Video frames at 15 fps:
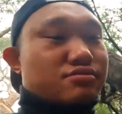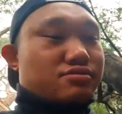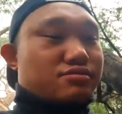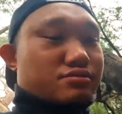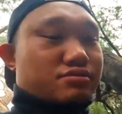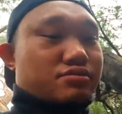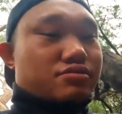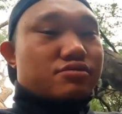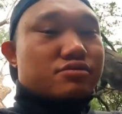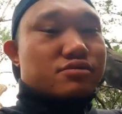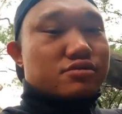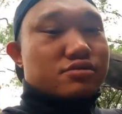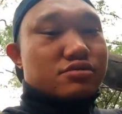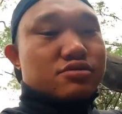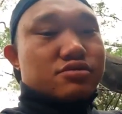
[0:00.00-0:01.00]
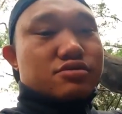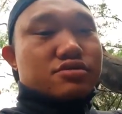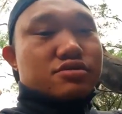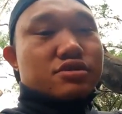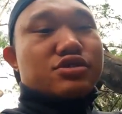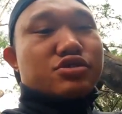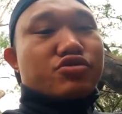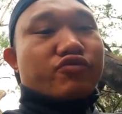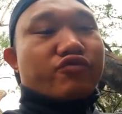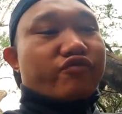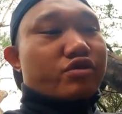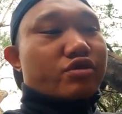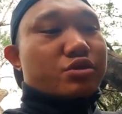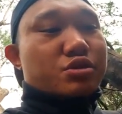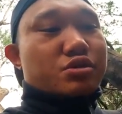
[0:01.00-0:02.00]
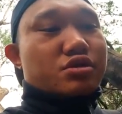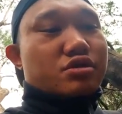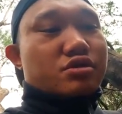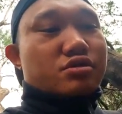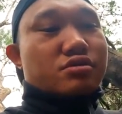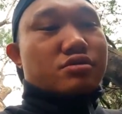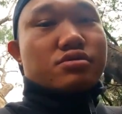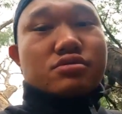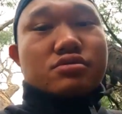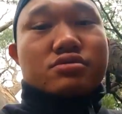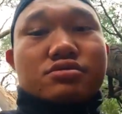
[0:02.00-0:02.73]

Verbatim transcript: He's good. He's a good fish. He's a good fish, yeah. Nice and